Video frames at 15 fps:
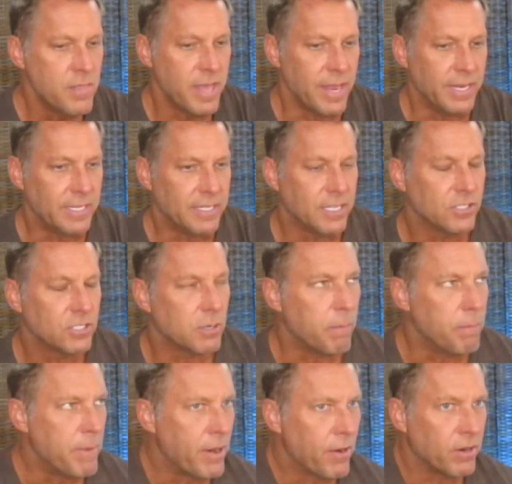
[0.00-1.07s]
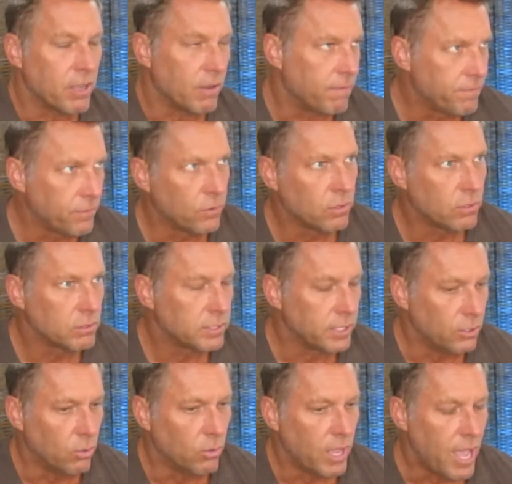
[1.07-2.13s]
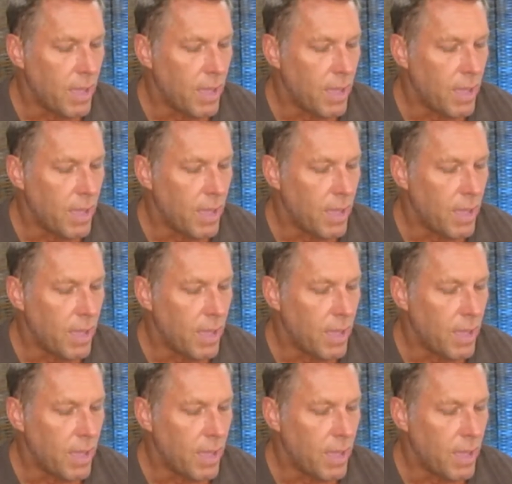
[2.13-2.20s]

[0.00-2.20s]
that doesn't merit a full you know